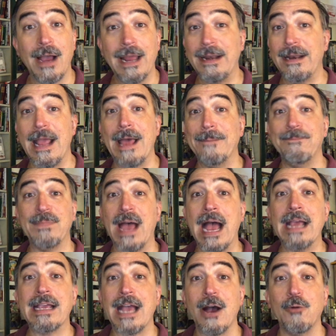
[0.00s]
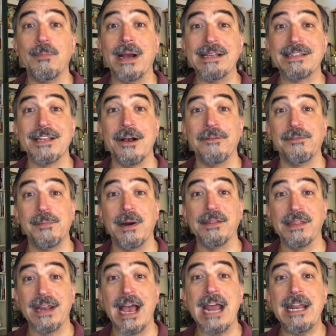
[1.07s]
And I count myself among
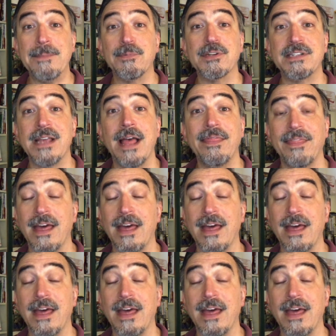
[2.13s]
the 90%